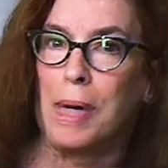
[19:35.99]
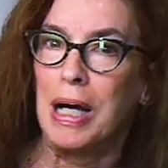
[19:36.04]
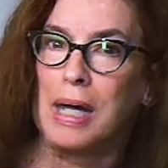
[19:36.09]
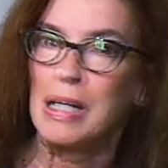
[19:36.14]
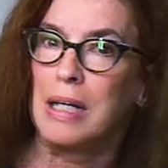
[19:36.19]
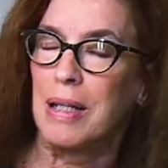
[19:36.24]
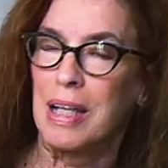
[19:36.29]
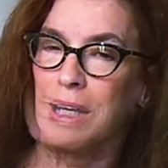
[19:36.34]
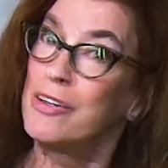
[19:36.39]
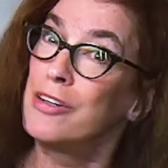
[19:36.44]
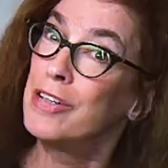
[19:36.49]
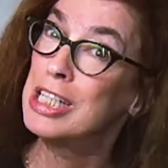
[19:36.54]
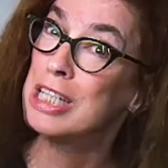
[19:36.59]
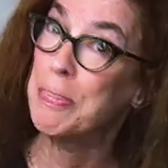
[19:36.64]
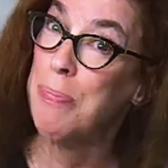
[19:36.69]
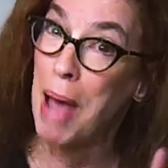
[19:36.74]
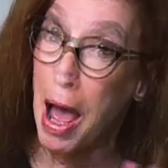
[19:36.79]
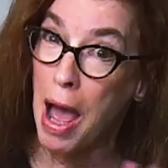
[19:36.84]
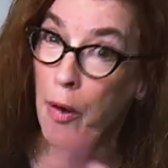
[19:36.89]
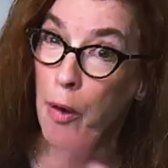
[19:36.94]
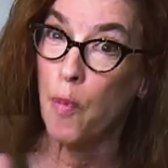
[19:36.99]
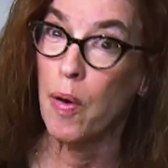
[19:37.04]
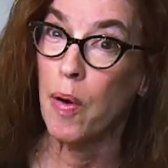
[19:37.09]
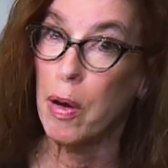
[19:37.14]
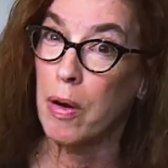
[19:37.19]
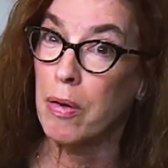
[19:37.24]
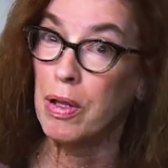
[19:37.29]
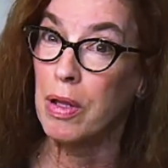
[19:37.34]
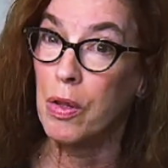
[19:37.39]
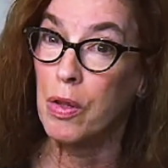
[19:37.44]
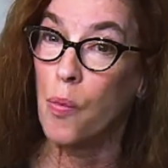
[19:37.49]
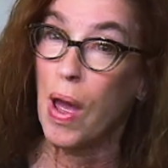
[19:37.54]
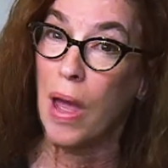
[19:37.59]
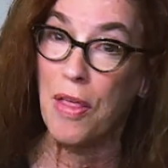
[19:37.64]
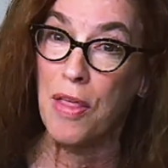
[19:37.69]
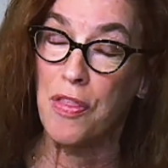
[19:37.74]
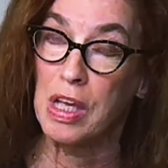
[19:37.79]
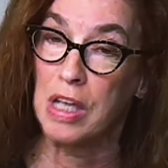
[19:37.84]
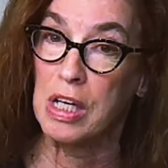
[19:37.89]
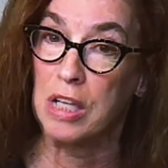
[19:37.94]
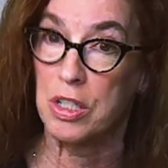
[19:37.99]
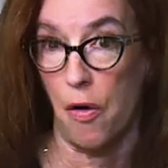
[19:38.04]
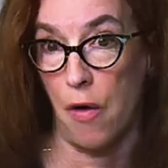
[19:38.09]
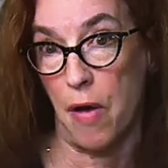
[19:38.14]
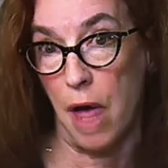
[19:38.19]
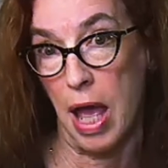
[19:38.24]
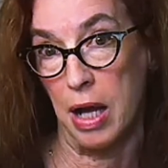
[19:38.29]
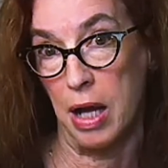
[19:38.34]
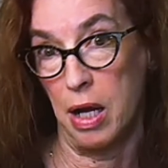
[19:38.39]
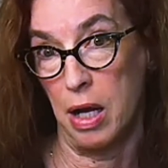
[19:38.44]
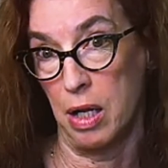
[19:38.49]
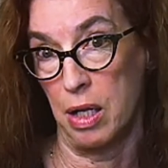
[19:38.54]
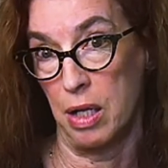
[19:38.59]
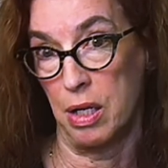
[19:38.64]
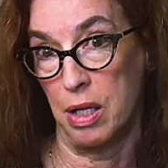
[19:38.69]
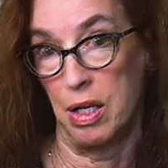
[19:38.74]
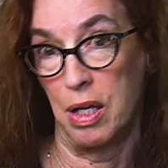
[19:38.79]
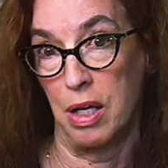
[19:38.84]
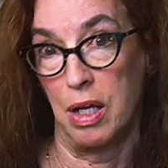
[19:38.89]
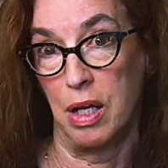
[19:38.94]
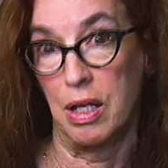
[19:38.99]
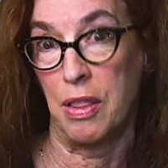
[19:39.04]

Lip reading: But there is power in the way things are edited.